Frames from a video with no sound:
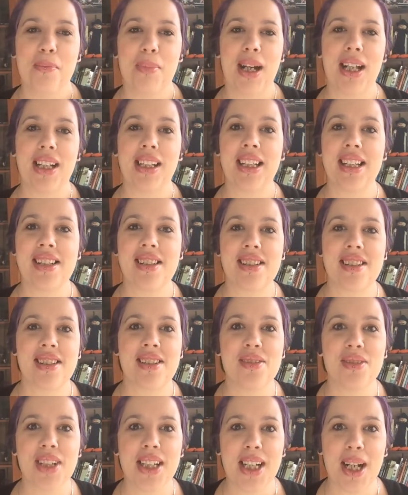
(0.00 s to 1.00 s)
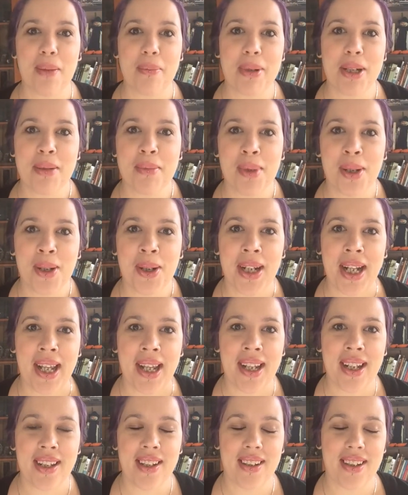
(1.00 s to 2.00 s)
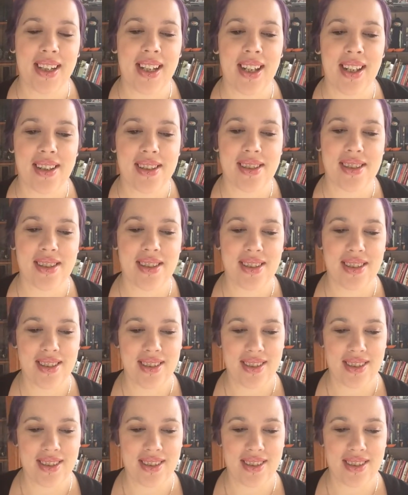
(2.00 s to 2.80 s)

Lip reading: But at least I still get up in the morning, I guess.